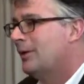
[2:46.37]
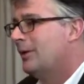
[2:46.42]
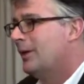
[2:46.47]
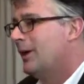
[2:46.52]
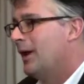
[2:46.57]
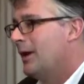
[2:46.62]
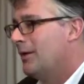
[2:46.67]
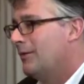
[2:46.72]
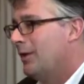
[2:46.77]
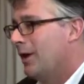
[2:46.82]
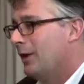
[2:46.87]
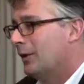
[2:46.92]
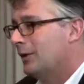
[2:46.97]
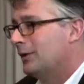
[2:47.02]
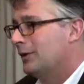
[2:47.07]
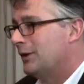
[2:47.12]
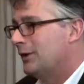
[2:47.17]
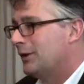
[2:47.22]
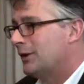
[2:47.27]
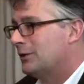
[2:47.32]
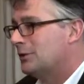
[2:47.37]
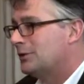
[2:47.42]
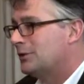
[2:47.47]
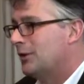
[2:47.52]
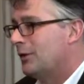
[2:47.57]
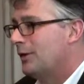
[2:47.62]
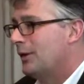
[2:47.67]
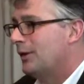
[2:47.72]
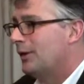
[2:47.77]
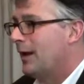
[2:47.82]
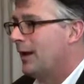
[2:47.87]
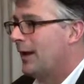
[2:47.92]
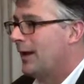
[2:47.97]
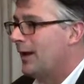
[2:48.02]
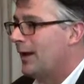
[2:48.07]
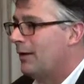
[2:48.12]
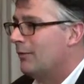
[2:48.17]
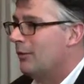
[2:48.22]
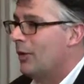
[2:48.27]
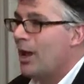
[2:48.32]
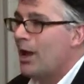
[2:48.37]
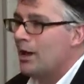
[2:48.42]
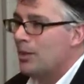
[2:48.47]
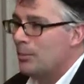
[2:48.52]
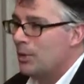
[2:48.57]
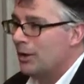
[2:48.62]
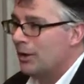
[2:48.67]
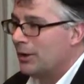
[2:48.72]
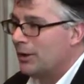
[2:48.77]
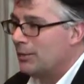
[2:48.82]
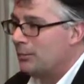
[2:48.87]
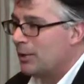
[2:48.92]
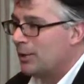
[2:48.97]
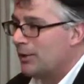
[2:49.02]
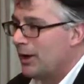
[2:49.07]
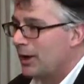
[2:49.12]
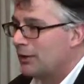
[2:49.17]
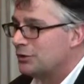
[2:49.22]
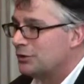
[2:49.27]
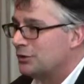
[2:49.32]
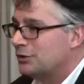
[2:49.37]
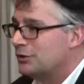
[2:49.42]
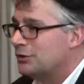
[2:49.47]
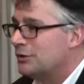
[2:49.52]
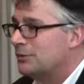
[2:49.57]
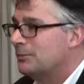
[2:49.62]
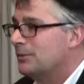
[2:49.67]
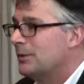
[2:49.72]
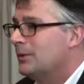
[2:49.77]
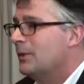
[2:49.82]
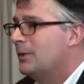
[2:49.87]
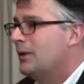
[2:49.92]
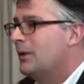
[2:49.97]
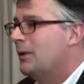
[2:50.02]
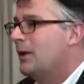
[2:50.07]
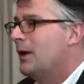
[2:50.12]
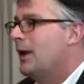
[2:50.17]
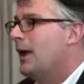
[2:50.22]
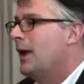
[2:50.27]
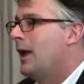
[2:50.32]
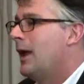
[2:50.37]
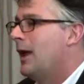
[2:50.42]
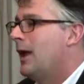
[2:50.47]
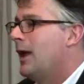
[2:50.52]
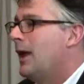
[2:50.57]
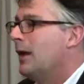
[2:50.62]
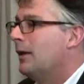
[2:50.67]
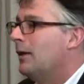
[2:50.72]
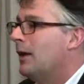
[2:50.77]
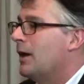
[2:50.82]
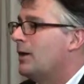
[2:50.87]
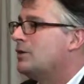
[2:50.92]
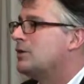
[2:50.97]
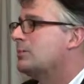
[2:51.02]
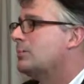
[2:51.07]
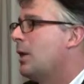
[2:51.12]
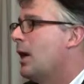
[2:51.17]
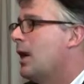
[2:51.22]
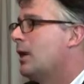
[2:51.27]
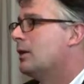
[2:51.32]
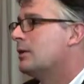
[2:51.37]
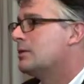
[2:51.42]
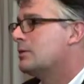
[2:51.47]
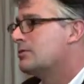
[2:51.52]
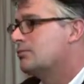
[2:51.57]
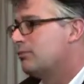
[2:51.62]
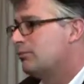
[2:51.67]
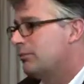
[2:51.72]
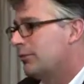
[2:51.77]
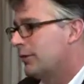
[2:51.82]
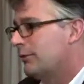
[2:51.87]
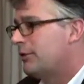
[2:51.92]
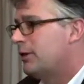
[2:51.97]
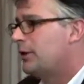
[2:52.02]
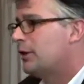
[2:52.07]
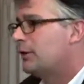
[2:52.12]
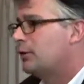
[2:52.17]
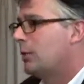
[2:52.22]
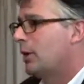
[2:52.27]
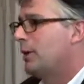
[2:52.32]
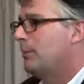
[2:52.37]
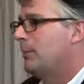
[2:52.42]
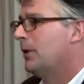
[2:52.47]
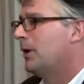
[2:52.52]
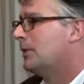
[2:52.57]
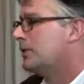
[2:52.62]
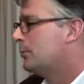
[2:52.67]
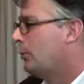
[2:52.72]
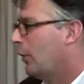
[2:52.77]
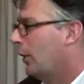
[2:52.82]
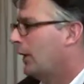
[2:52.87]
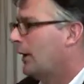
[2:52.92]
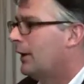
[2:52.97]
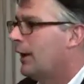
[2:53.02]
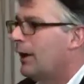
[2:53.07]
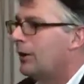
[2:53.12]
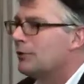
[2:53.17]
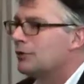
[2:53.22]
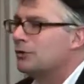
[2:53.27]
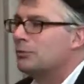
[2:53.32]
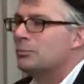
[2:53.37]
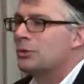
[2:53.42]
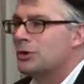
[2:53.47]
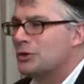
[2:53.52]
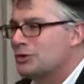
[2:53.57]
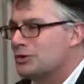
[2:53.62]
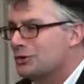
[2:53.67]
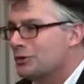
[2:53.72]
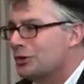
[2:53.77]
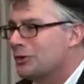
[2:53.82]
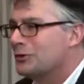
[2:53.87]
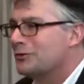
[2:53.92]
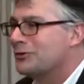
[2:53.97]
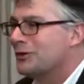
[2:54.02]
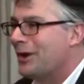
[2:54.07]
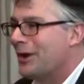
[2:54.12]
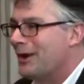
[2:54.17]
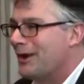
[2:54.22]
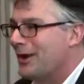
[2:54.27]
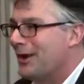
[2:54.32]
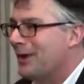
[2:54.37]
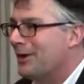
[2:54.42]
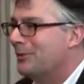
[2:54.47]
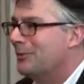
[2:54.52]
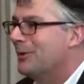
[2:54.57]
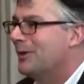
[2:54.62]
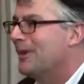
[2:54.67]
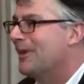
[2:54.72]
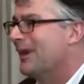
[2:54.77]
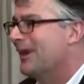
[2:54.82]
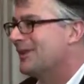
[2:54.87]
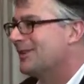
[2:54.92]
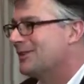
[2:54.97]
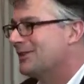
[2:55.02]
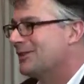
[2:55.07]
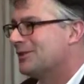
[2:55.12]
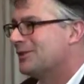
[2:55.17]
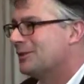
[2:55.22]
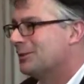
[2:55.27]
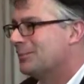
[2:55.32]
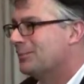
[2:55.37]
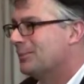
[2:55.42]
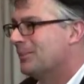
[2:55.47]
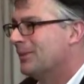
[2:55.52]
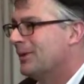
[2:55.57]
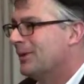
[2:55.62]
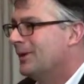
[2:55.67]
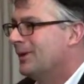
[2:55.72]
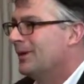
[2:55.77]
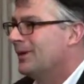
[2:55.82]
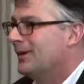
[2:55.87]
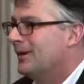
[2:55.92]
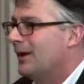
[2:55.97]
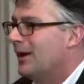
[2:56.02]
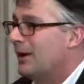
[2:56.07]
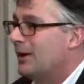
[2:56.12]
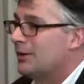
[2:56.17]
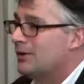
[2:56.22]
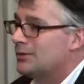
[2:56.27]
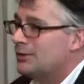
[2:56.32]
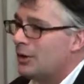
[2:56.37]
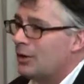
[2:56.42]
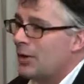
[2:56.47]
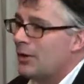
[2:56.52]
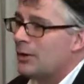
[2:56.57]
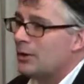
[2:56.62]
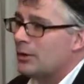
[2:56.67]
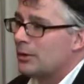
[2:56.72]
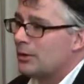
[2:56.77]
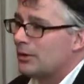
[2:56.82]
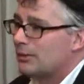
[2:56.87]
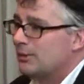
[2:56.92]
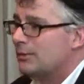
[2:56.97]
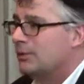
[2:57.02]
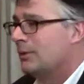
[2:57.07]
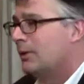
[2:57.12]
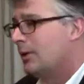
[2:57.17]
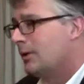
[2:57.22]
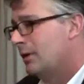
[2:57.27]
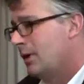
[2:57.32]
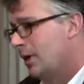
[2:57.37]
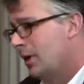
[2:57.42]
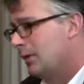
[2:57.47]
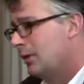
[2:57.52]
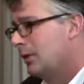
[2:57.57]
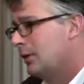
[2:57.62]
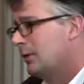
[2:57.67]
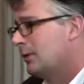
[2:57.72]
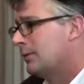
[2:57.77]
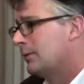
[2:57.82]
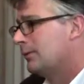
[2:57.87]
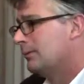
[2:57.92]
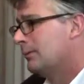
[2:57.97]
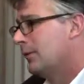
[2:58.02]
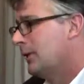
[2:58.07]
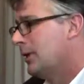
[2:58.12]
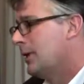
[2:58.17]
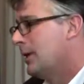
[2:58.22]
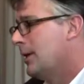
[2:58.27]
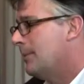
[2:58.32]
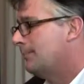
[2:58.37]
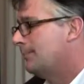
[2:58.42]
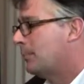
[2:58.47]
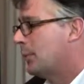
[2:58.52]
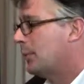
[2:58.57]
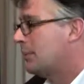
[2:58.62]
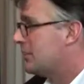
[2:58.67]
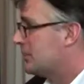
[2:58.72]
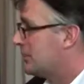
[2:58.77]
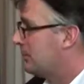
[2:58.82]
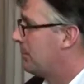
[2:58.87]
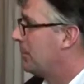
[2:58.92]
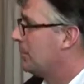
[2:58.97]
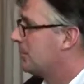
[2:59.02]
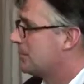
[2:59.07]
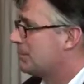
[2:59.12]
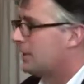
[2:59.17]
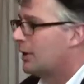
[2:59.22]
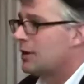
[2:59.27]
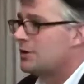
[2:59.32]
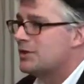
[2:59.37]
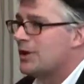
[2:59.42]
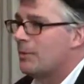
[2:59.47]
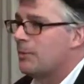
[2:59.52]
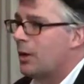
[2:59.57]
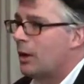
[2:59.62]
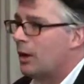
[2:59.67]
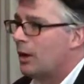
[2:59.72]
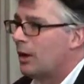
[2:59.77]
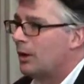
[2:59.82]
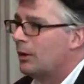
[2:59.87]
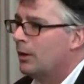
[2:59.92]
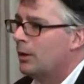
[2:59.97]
a volunteer so that they have liability protections. And I spent 15 or 20 minutes pointing out some concerns I had with that system. So other participants in our seminar